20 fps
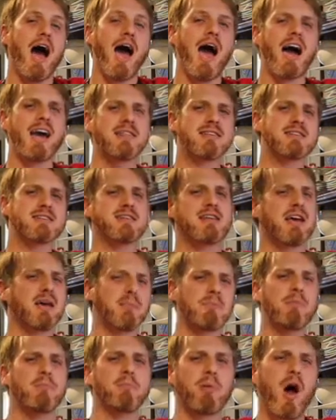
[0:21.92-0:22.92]
I had this
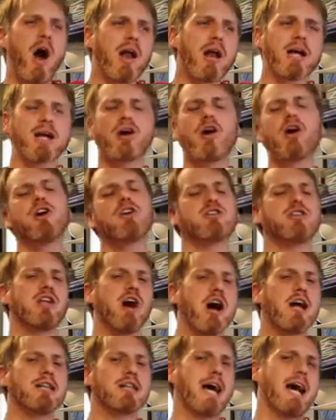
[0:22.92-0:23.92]
product called
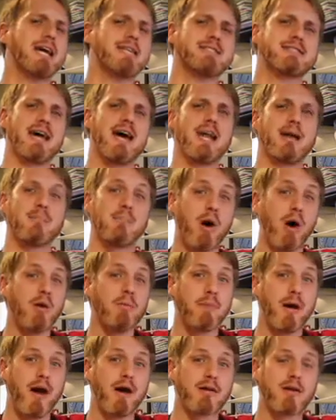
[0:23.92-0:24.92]
non-diastatic malt
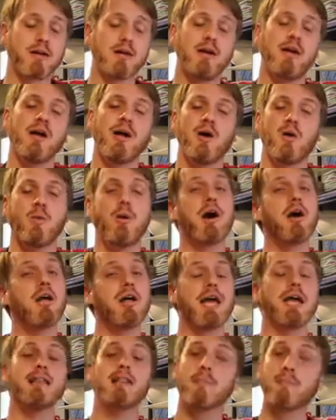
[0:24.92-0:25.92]
powder. Well,
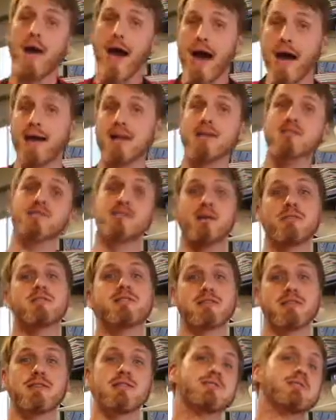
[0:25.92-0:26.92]
in the package that was
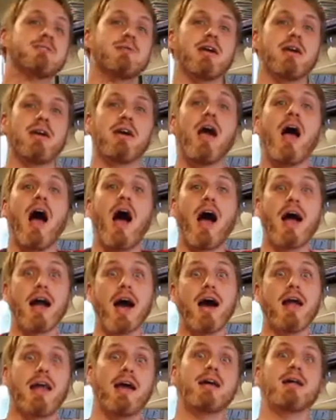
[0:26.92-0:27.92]
sent to me, I
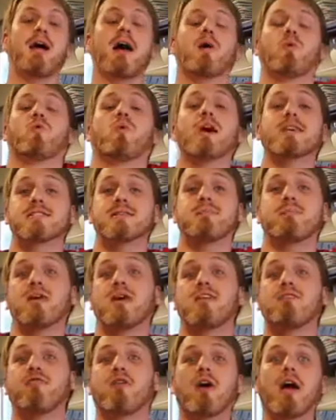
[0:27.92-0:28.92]
got a
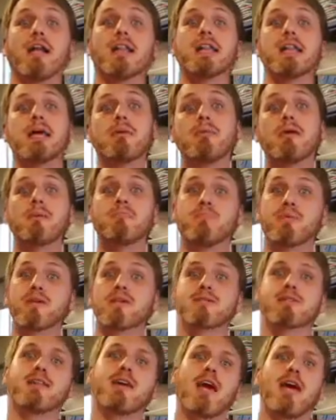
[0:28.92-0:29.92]
recipe for a lemon
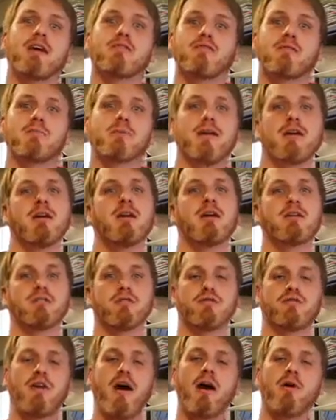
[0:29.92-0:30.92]
bliss cake from King
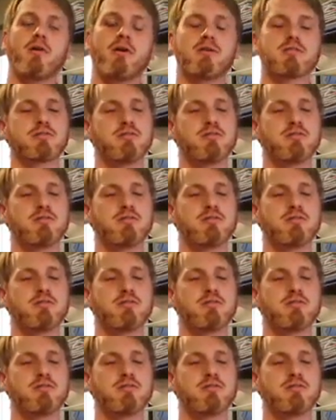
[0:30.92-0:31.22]
Arthur Flour.